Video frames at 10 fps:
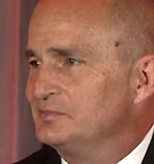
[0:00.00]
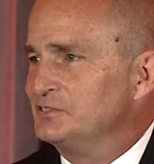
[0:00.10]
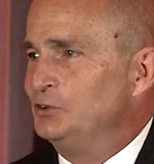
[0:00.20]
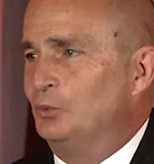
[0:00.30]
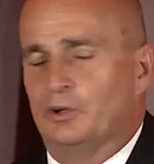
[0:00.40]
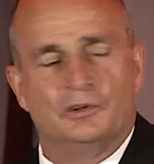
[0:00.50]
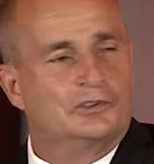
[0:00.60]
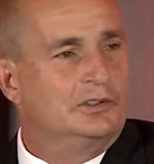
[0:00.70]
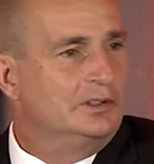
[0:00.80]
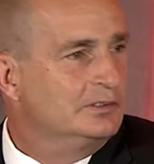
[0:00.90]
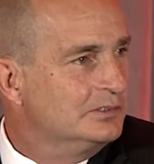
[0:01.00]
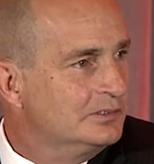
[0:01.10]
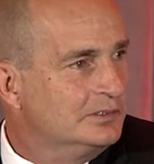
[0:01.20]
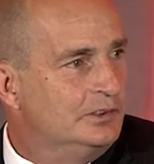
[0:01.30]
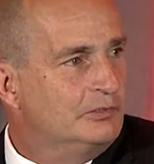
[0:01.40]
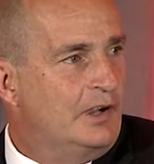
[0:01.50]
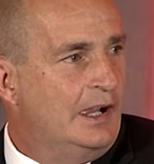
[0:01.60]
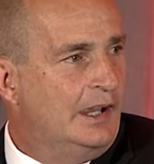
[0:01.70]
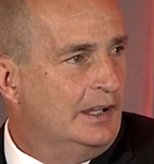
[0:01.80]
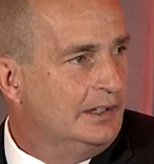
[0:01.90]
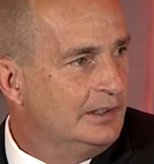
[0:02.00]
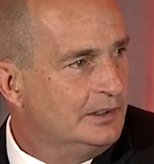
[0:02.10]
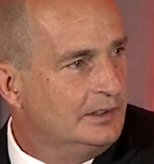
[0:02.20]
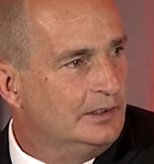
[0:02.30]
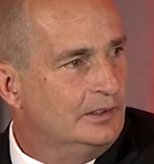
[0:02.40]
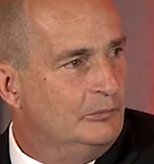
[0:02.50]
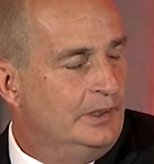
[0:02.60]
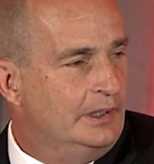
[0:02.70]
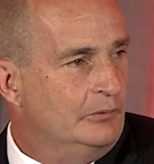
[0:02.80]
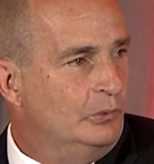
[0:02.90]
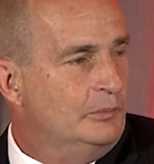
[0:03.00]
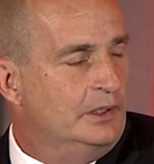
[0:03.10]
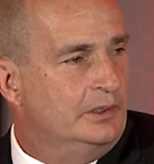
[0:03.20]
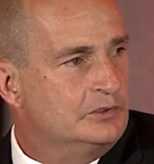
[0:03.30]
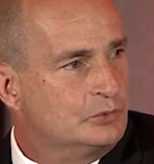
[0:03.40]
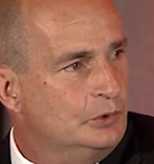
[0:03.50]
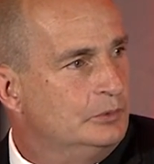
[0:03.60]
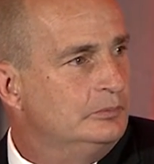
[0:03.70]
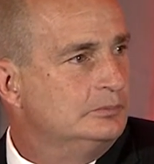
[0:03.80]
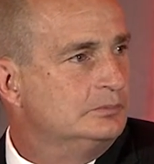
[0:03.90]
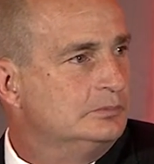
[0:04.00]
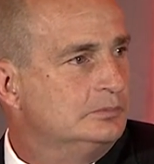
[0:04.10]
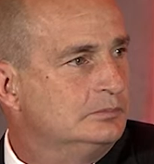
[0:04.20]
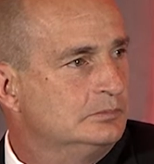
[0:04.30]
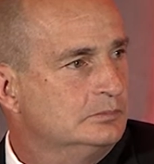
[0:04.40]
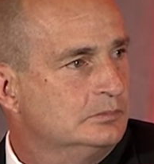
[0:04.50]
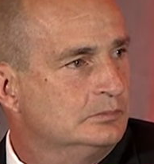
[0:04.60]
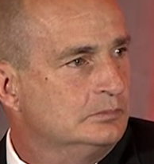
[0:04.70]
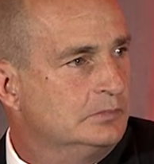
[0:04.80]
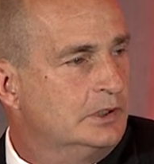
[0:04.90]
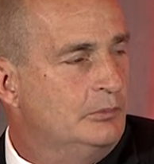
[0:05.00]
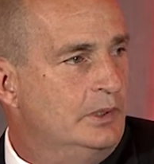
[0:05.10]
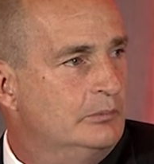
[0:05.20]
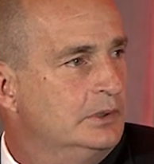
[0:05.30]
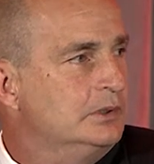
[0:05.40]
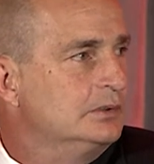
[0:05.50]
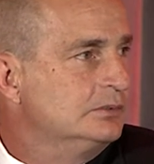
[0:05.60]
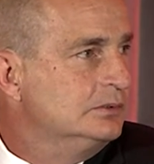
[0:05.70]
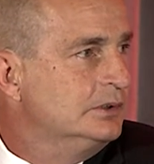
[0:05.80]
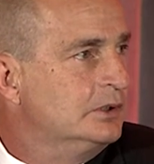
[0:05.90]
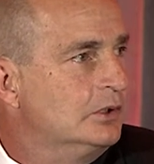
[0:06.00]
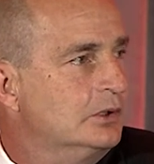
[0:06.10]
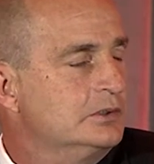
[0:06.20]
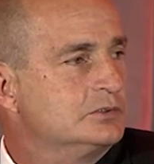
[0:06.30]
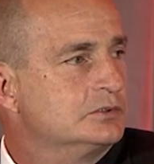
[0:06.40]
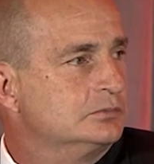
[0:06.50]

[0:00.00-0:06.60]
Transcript: two words that defy the men and women in this room commitment and courage.